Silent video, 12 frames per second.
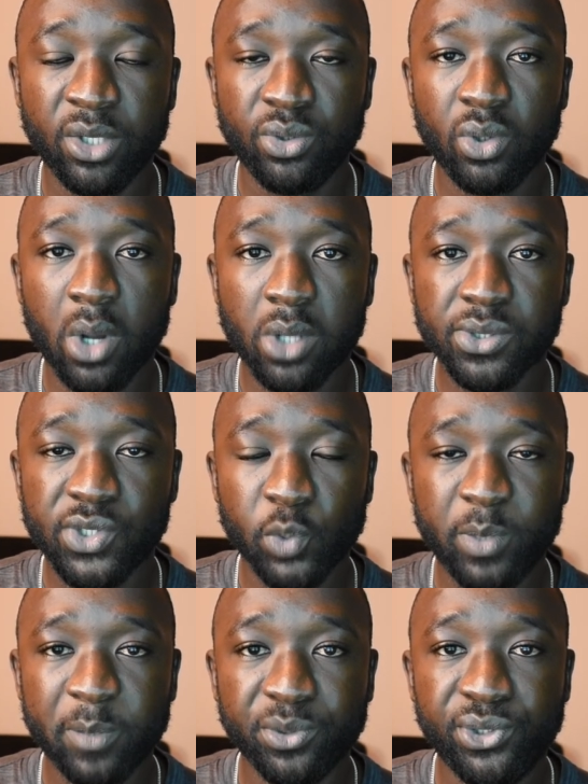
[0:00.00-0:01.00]
You'll also
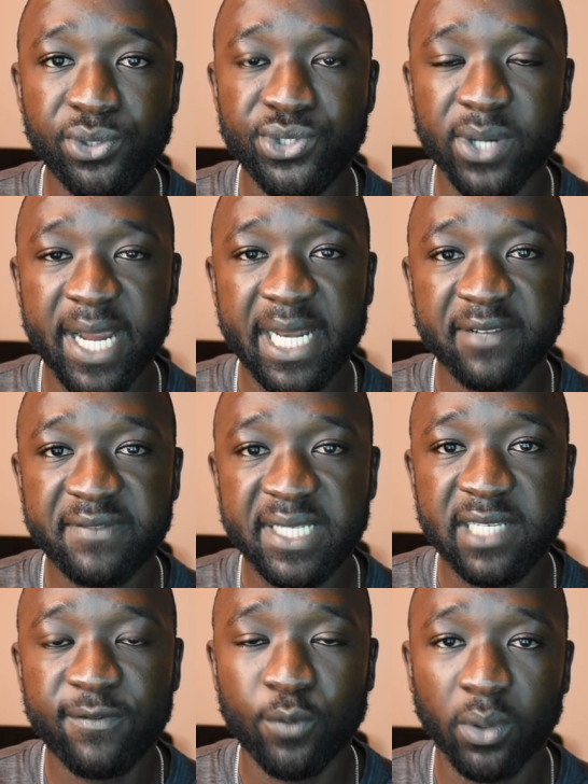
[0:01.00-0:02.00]
be able to use your N F
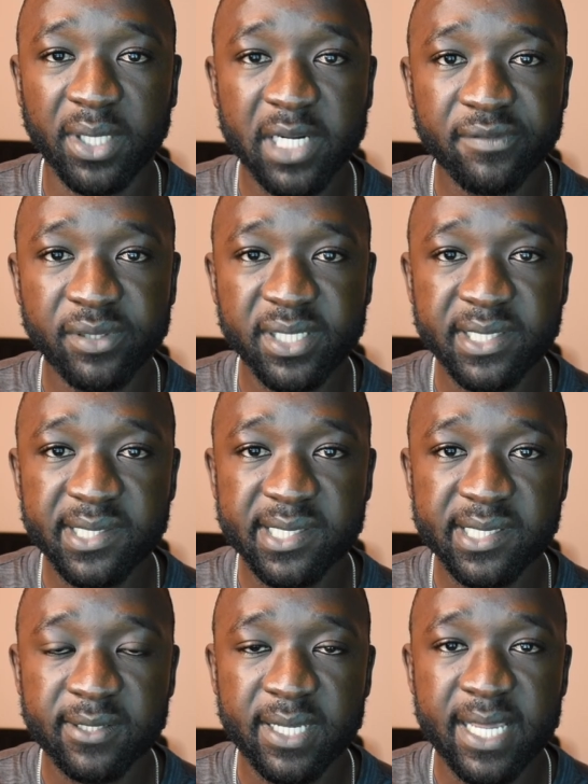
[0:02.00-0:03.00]
T for
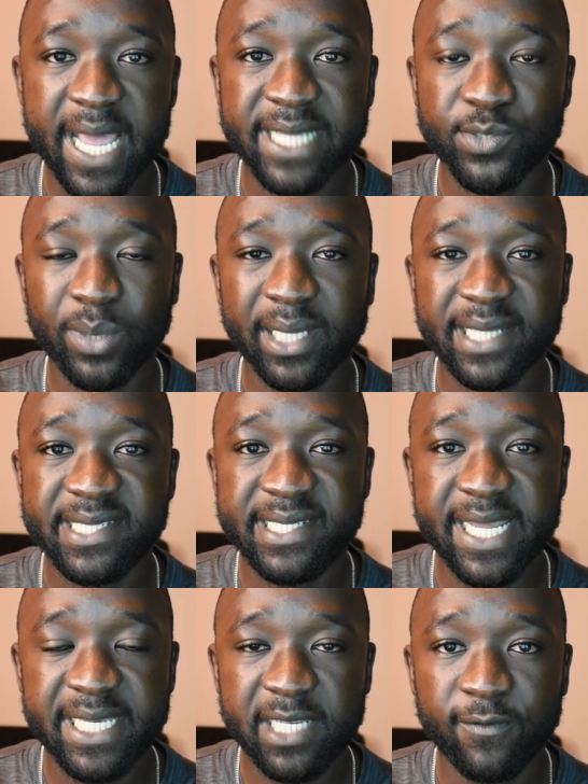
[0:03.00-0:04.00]
governance as well as
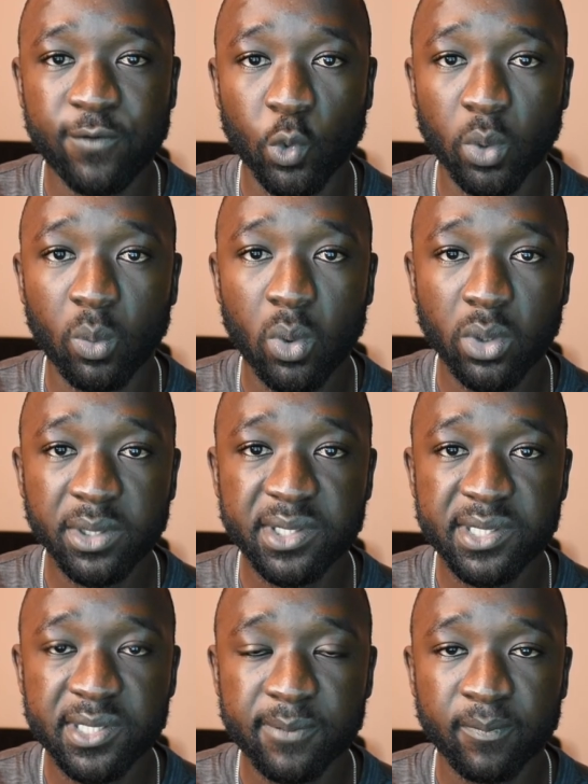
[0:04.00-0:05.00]
staking for
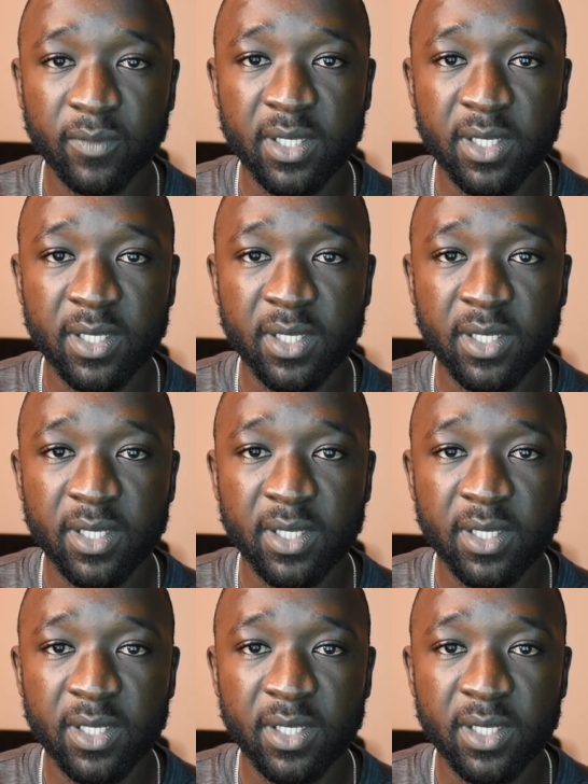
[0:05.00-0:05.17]
rewards.